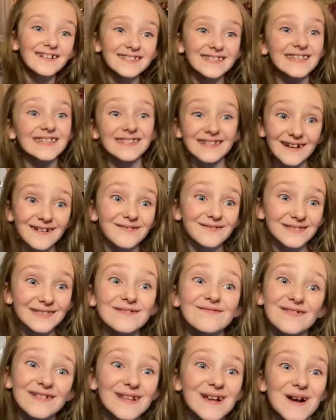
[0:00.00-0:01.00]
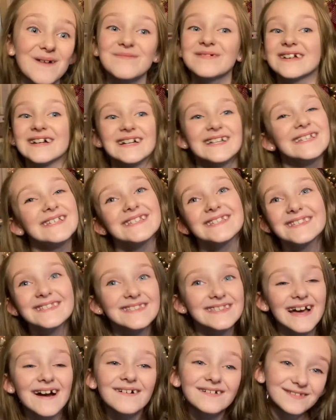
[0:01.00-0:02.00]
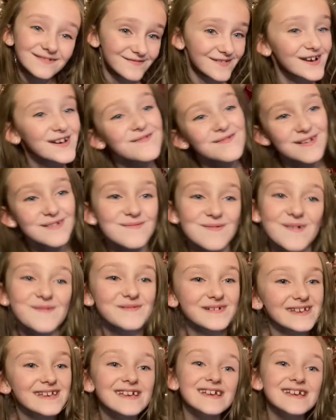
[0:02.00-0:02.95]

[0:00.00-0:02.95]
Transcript: let's get started with the video because that was a very weird moment